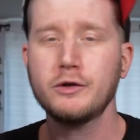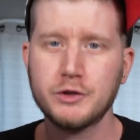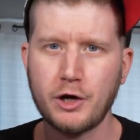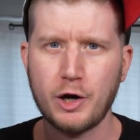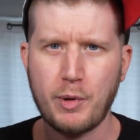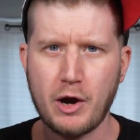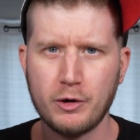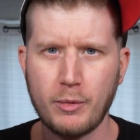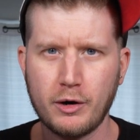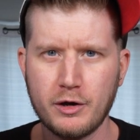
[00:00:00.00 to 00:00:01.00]
Star
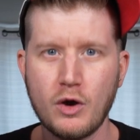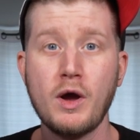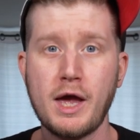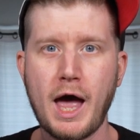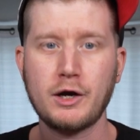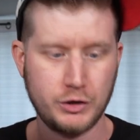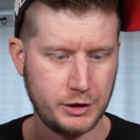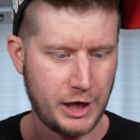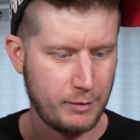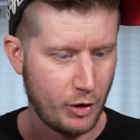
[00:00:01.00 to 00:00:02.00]
Power Mario actually
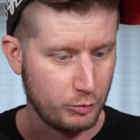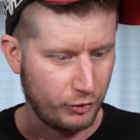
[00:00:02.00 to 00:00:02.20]
came out